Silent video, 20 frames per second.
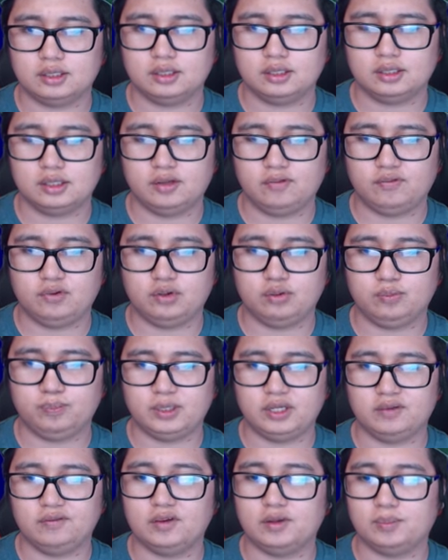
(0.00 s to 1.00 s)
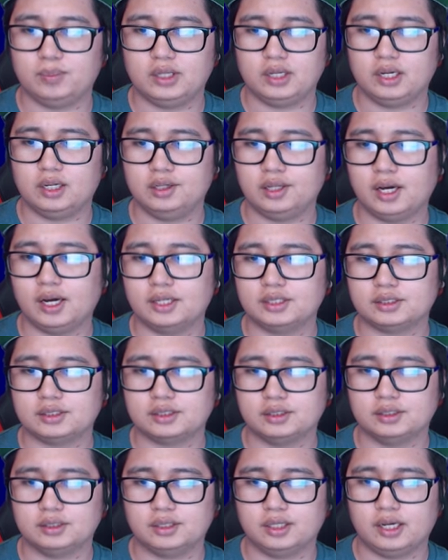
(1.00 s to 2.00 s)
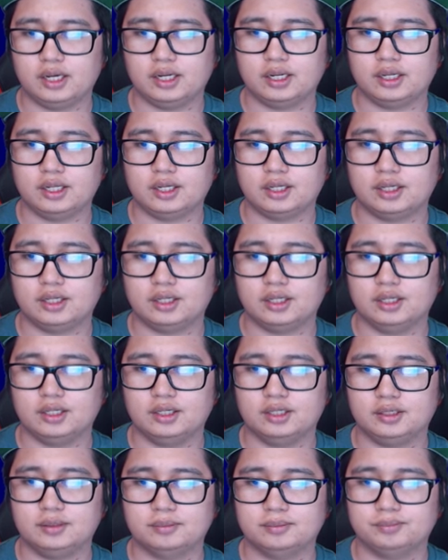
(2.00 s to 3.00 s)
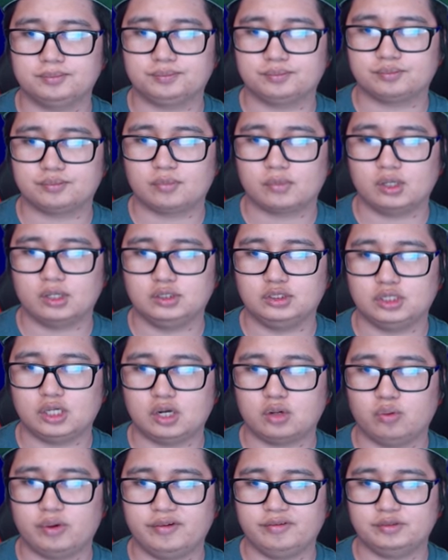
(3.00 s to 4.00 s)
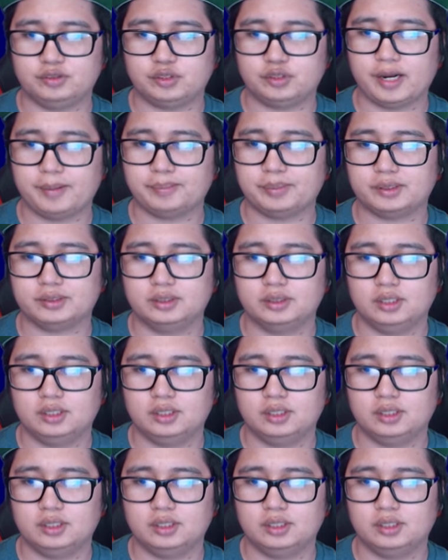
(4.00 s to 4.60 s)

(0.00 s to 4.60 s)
if you PvP a lot, getting um, Shockwave Trap,